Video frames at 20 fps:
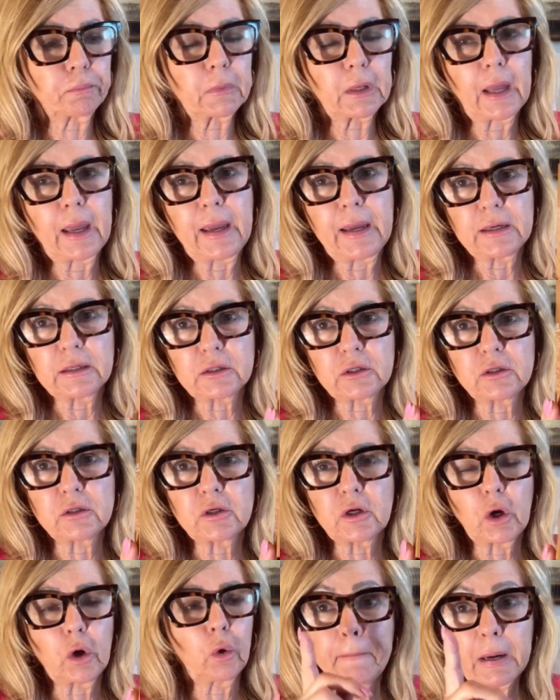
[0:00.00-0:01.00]
And
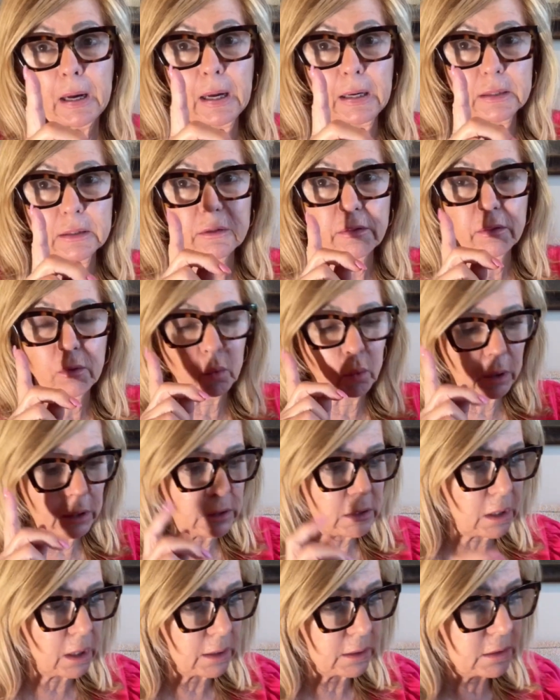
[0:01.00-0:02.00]
so, but the
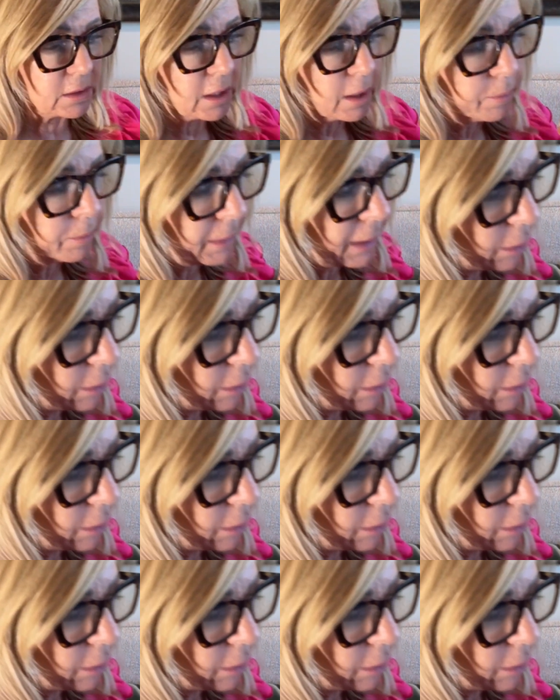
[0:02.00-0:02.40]
one tip I